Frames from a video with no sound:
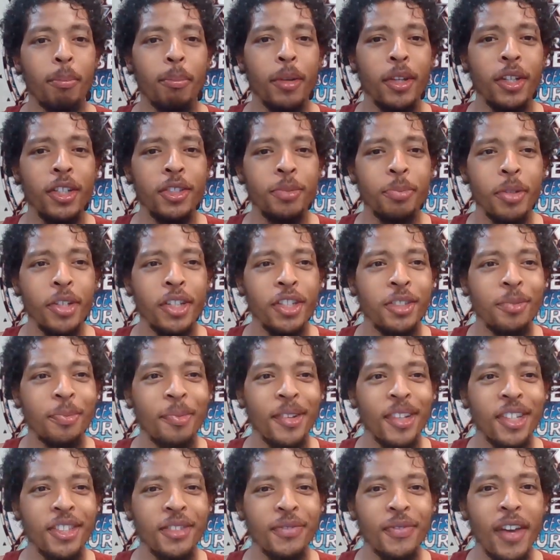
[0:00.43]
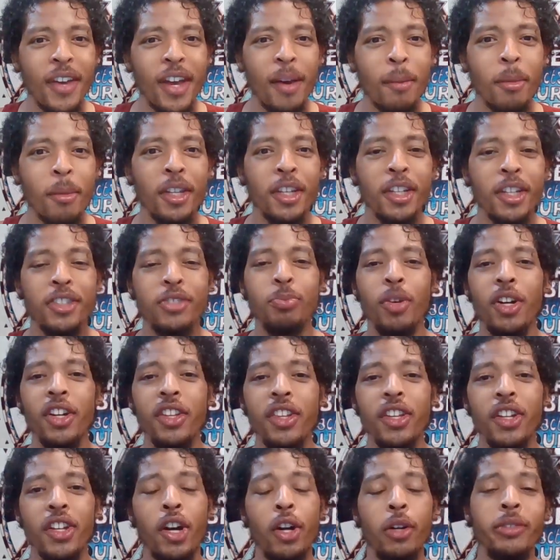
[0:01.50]
Peace, peace, peace, family. It's
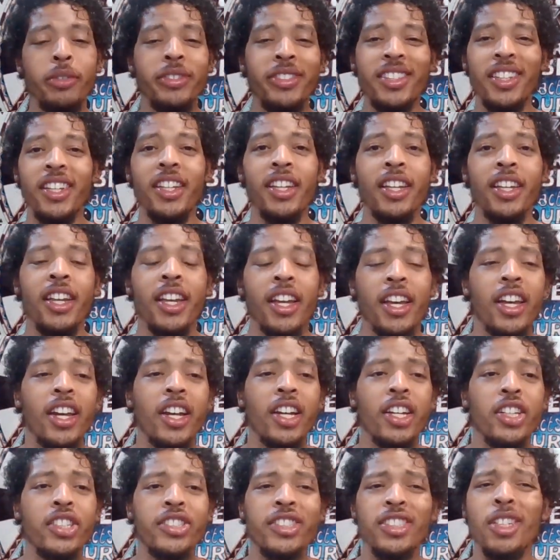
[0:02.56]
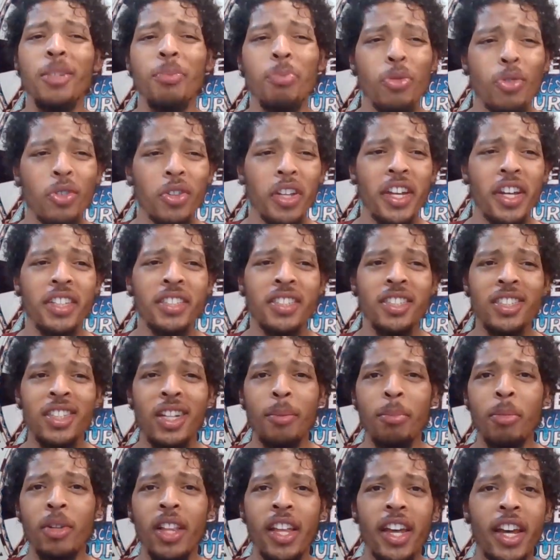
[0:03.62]
Brother Coasty. Simple lesson.
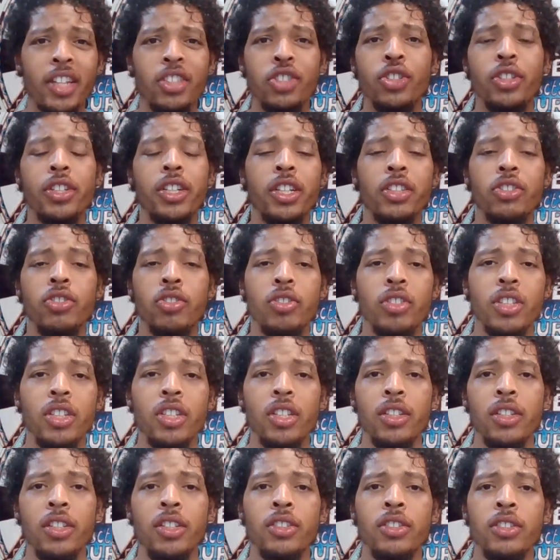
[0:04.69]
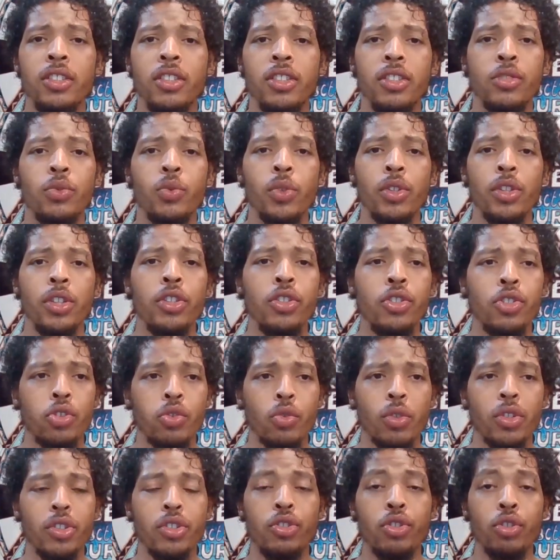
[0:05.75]
I'm glad you're interested in this really
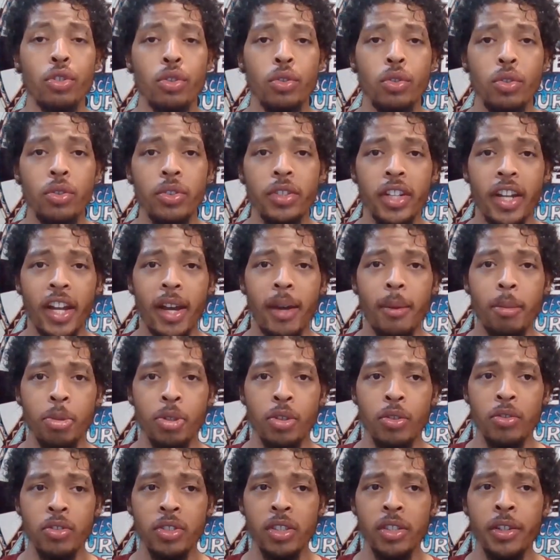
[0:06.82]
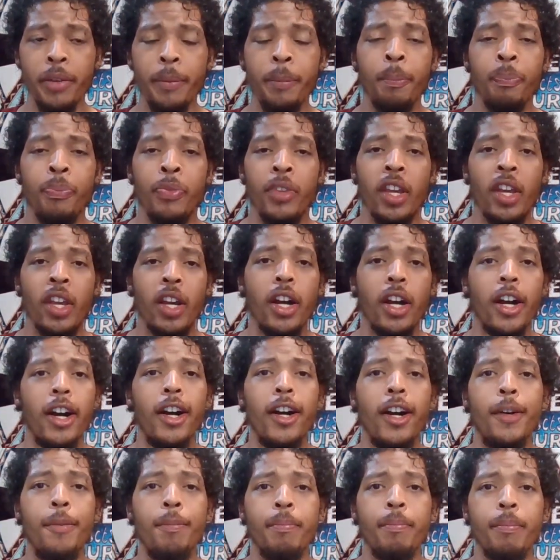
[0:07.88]
short tool that I'm using.
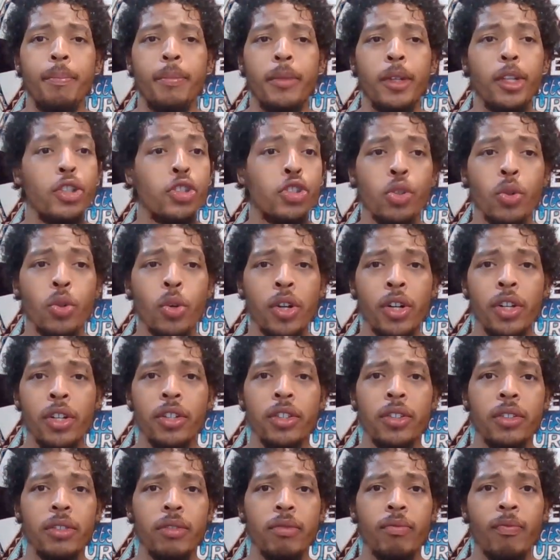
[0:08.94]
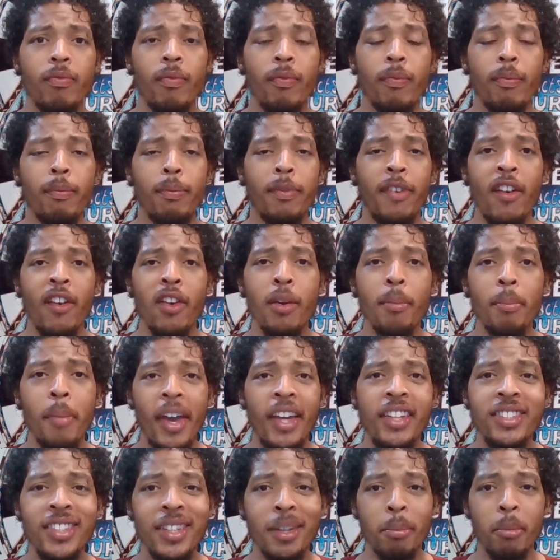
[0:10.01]
In short, very
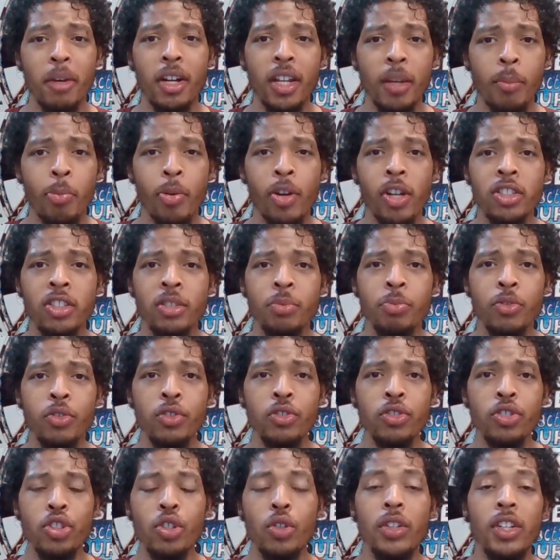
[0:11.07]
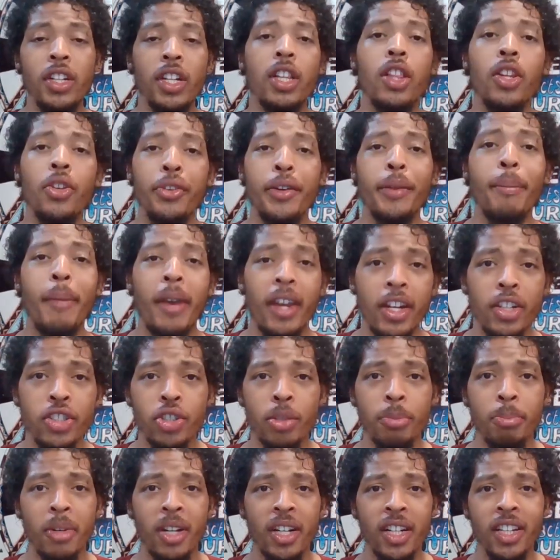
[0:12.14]
basic money principles. You need to learn to manage
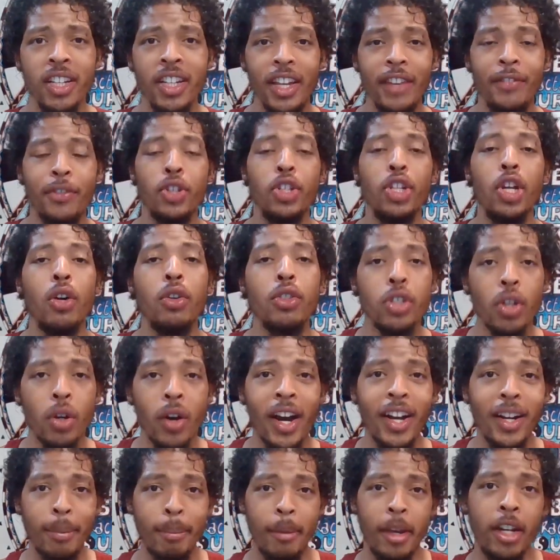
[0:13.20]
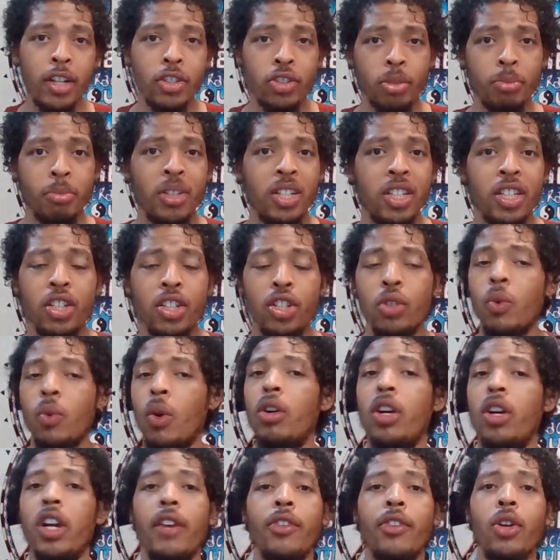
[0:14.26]
your money. If you don't know how to manage your money, you
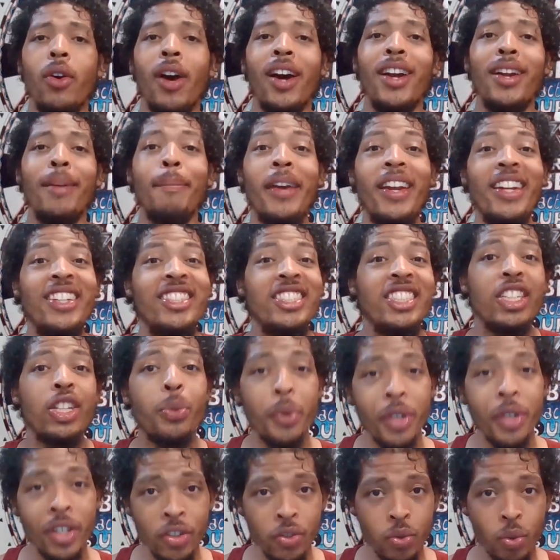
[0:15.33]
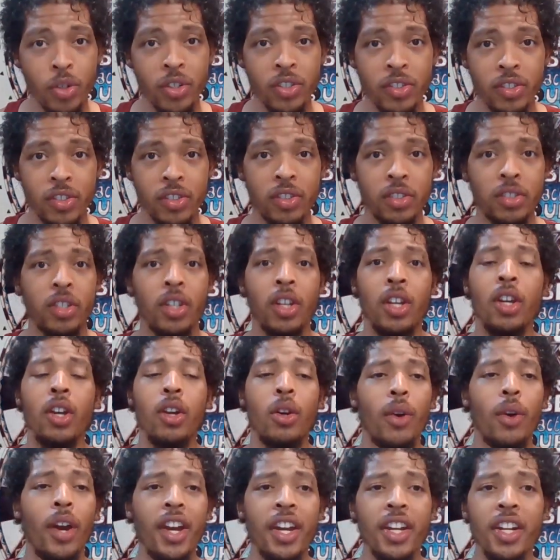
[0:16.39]
won't ever know how to manage any resources,
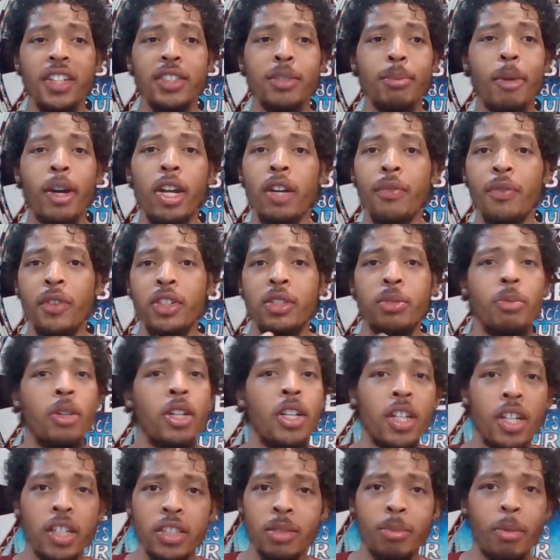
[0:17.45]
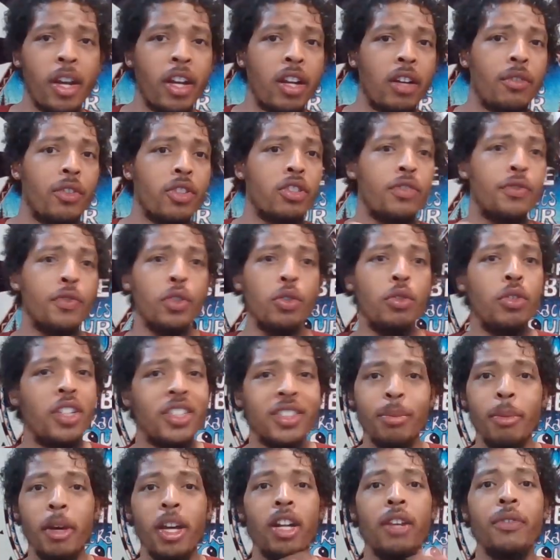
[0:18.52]
right? It doesn't matter if it's money, doesn't matter if it's food,
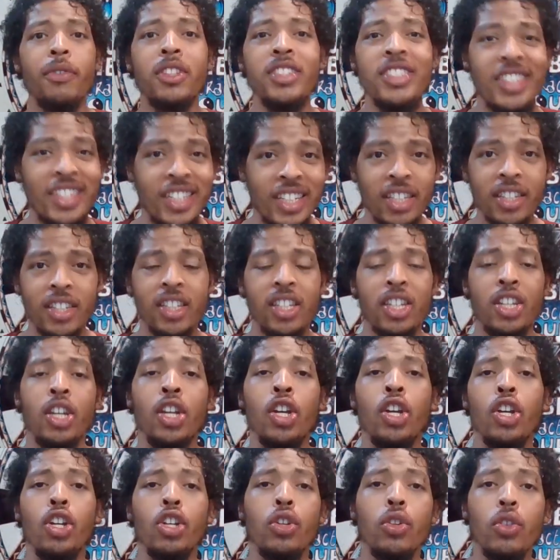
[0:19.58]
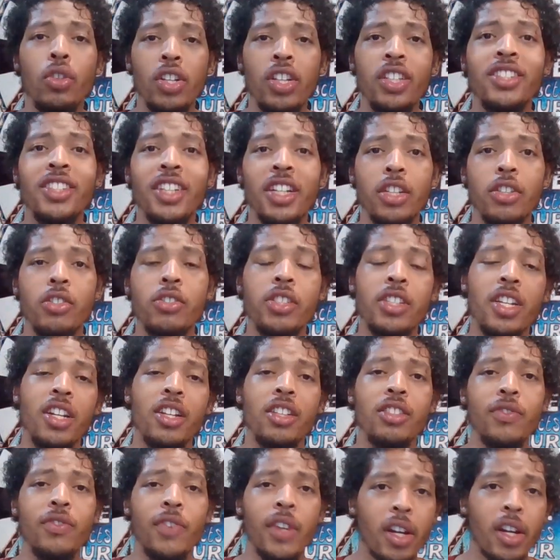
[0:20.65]
doesn't matter if it's anything. You need to understand
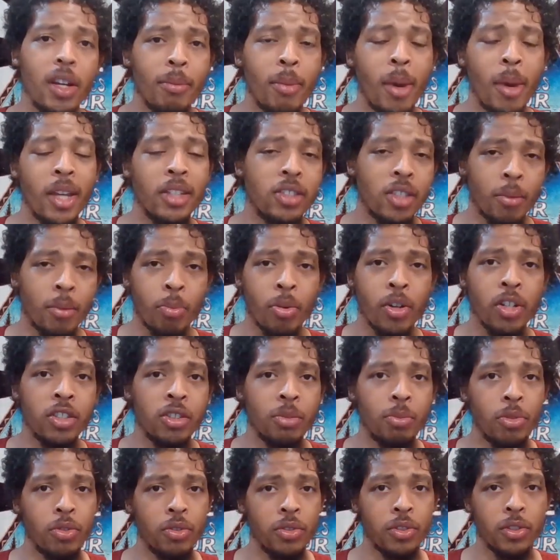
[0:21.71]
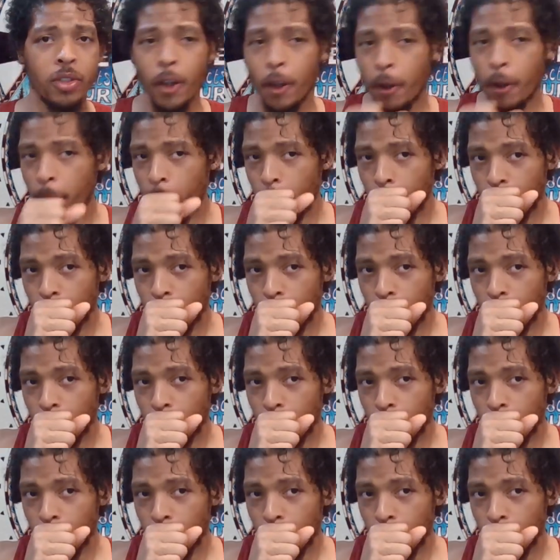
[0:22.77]
these very basic principles.